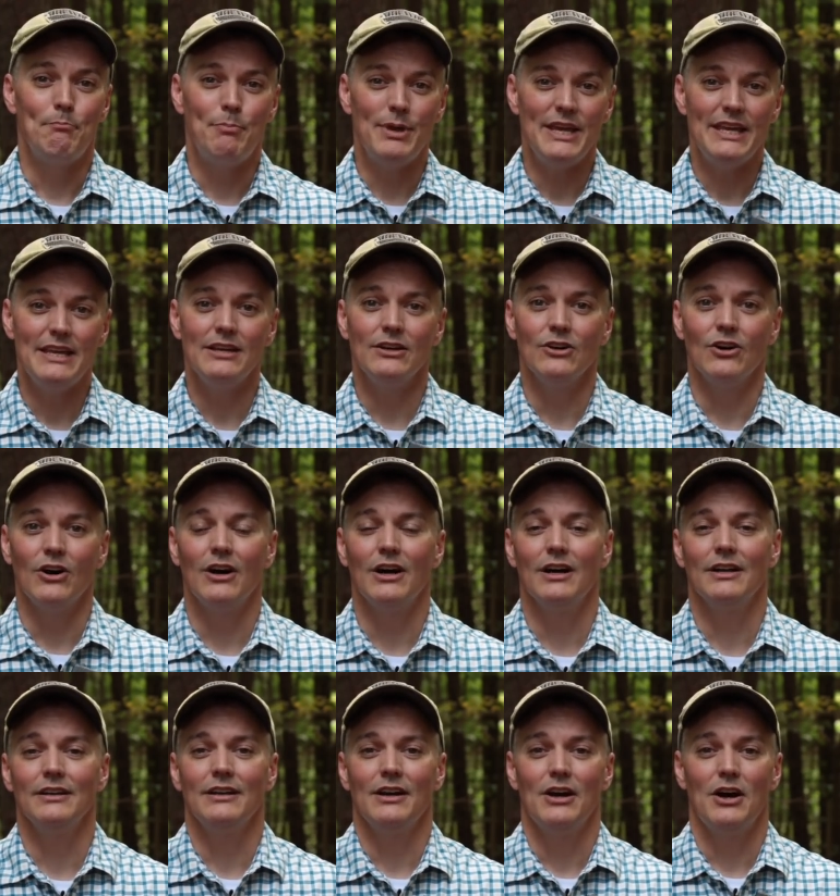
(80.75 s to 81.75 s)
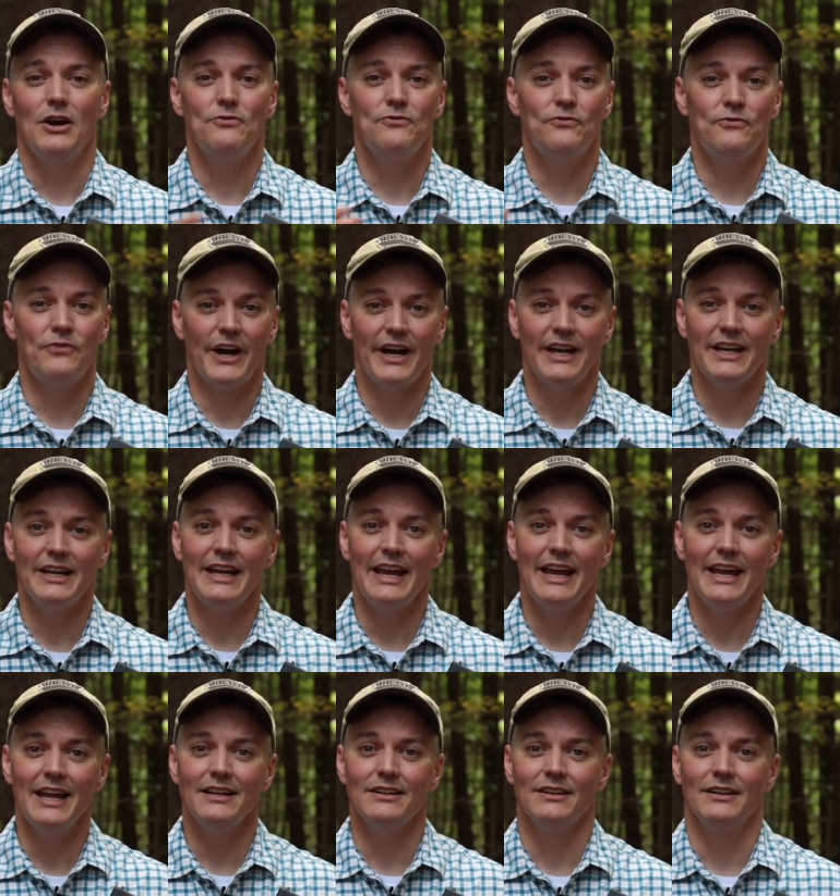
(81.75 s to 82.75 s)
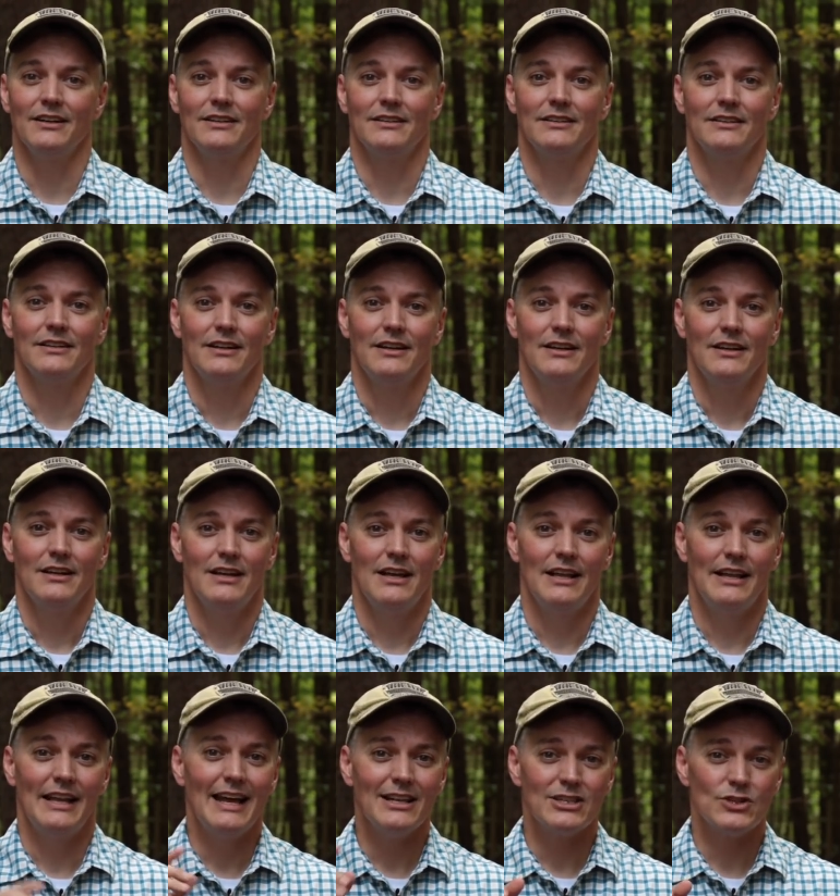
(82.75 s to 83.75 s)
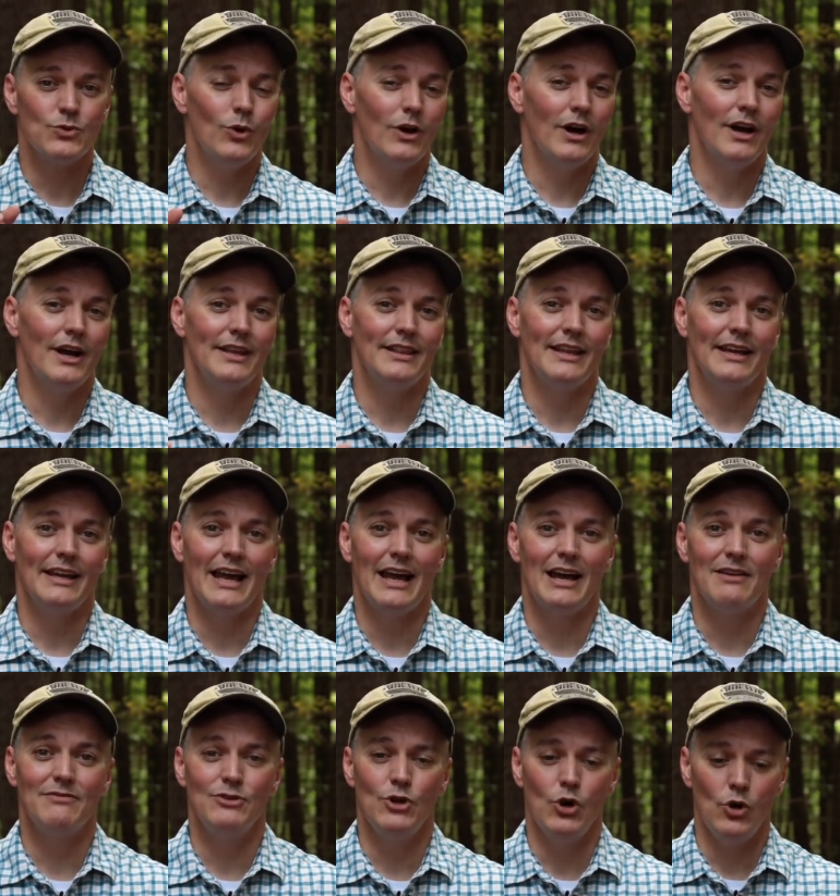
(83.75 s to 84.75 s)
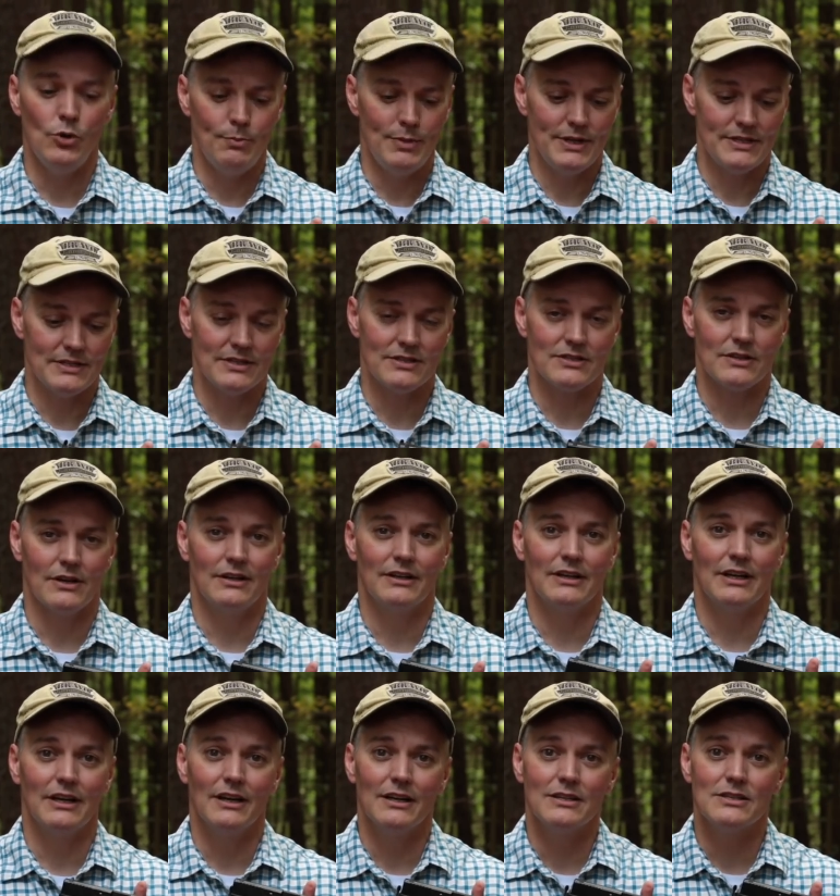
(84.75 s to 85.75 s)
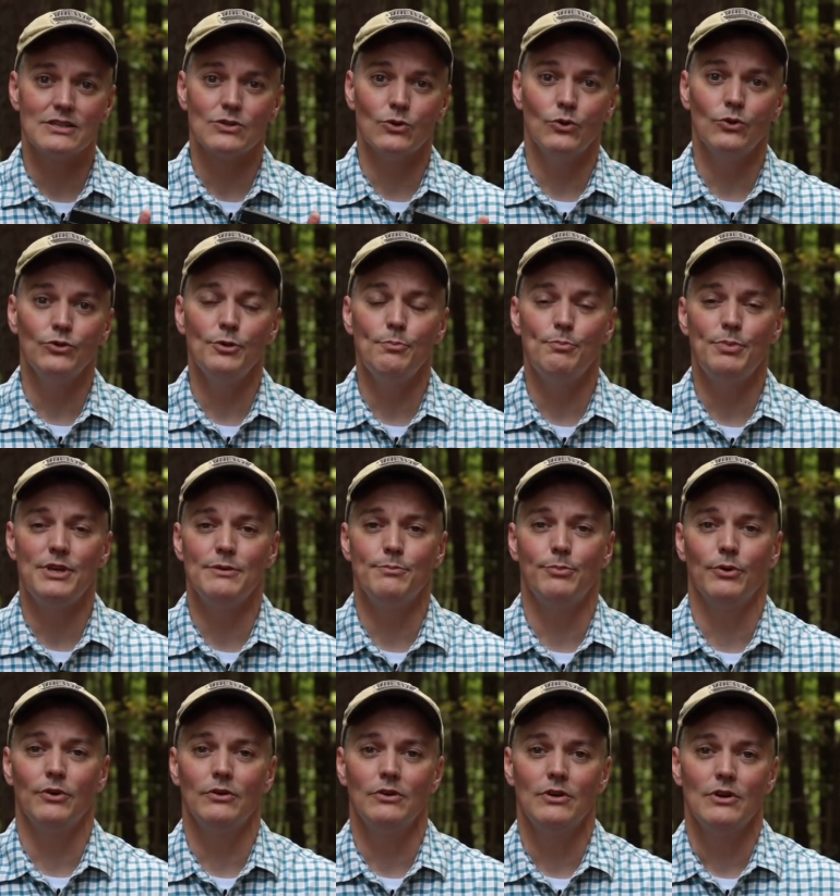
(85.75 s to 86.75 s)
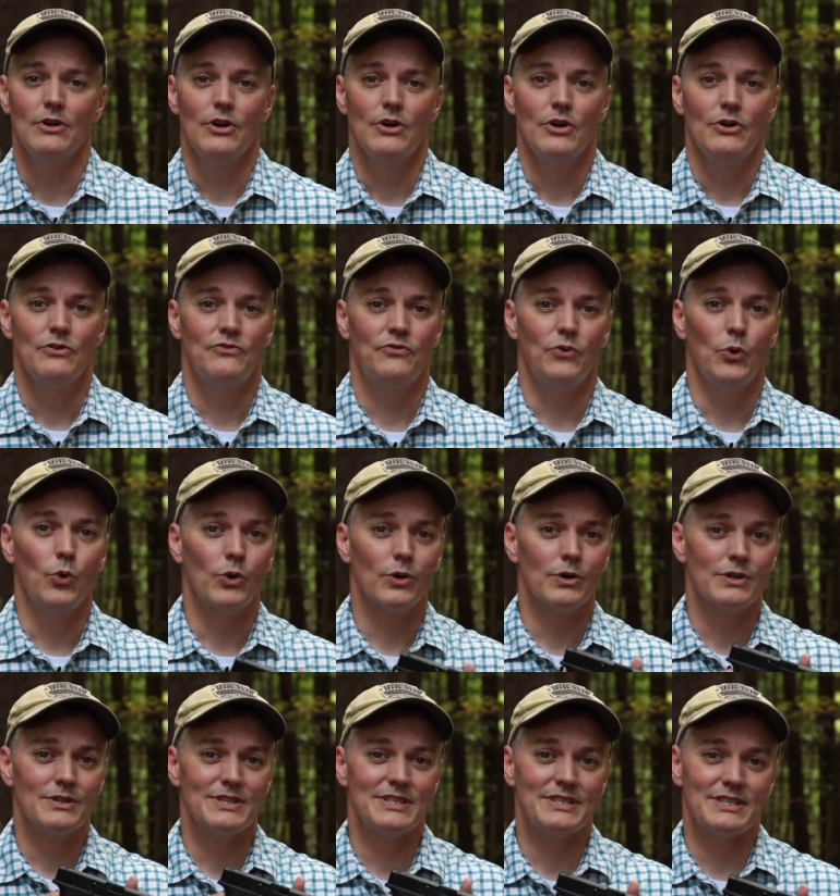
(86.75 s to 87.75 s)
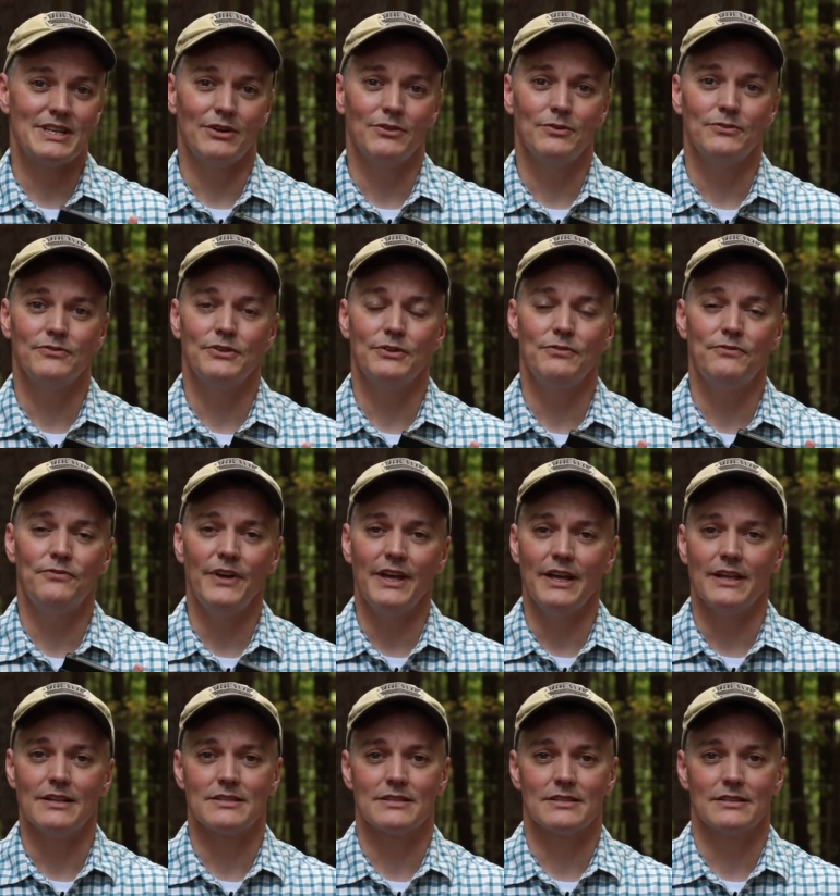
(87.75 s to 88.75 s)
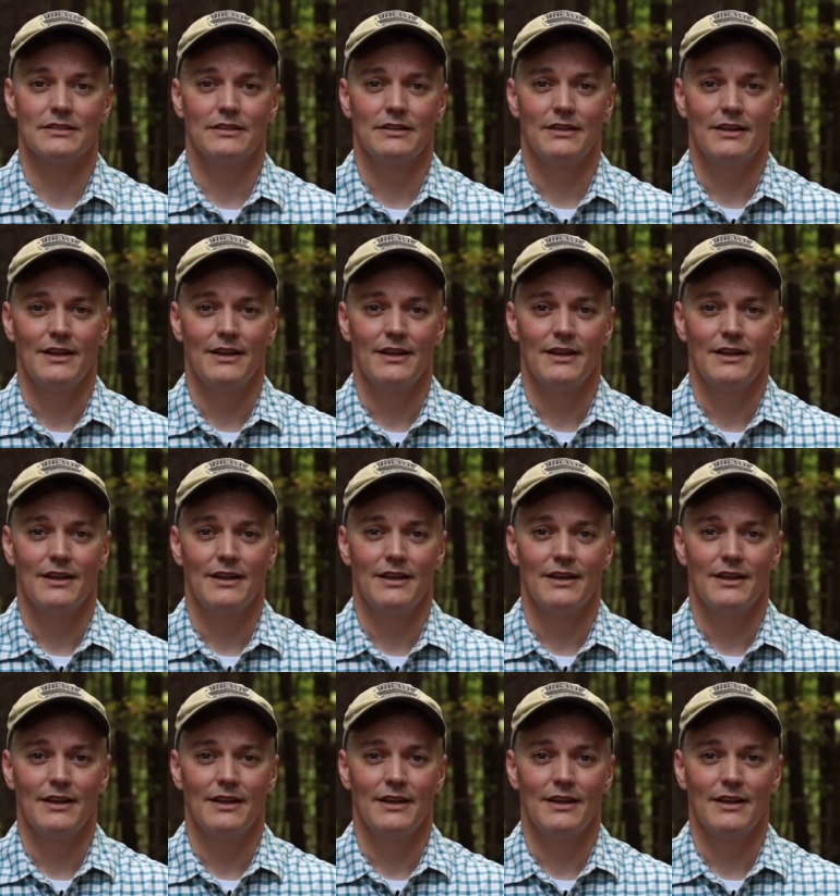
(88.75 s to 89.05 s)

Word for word: being on a fighting handgun. And that's why they have no business on a gun sold to people for self-defense.